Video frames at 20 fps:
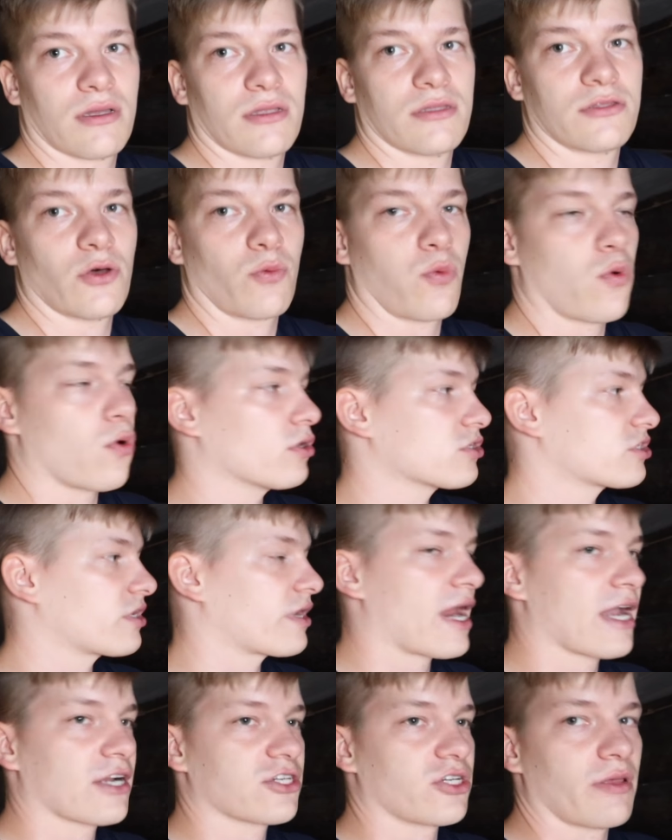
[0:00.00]
The walls
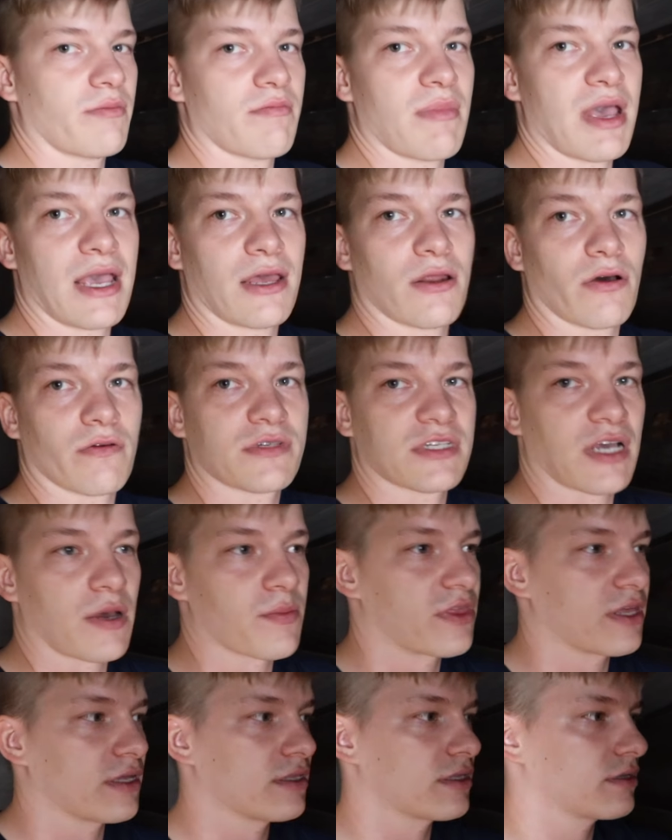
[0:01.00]
are actually made of
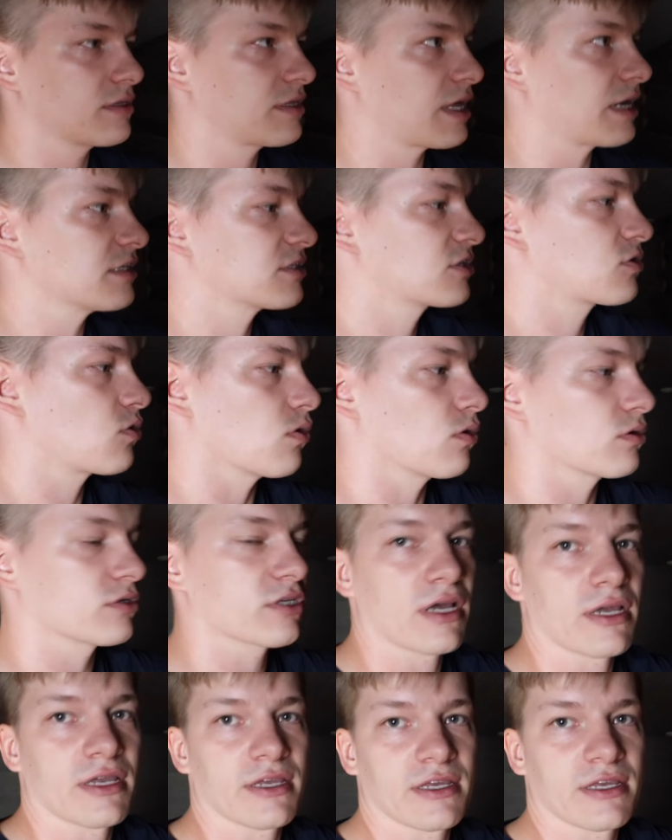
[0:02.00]
something that is called